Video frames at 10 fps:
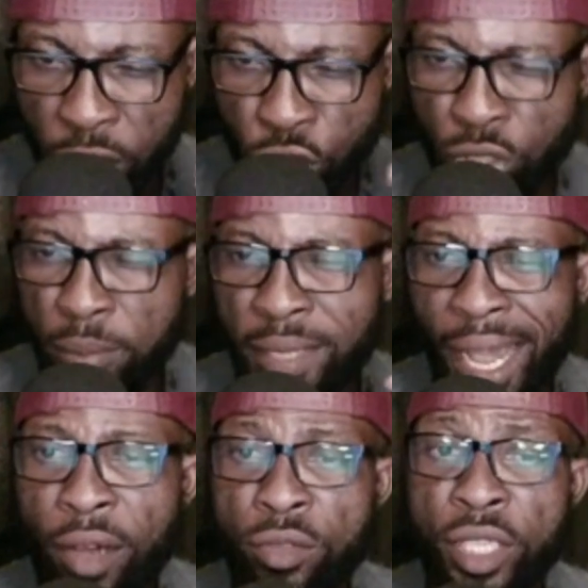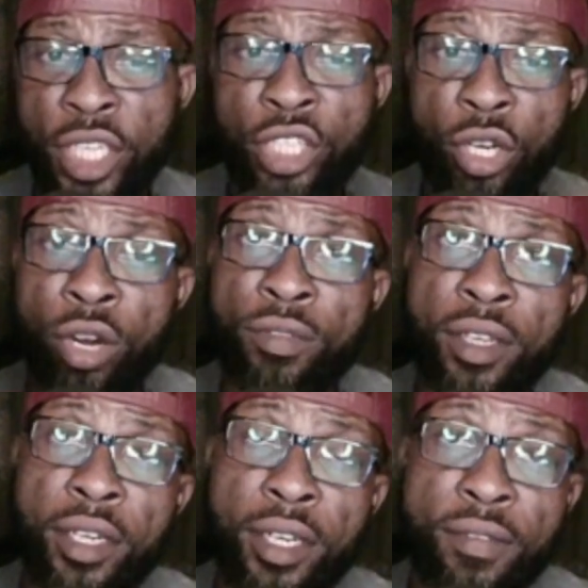stripped down nature of the
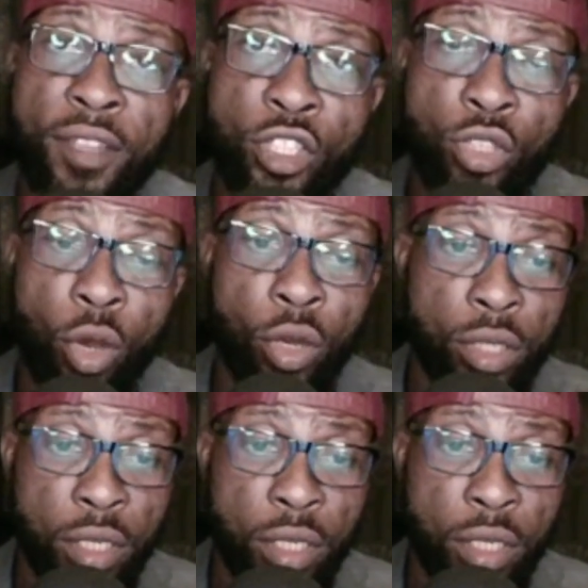of the song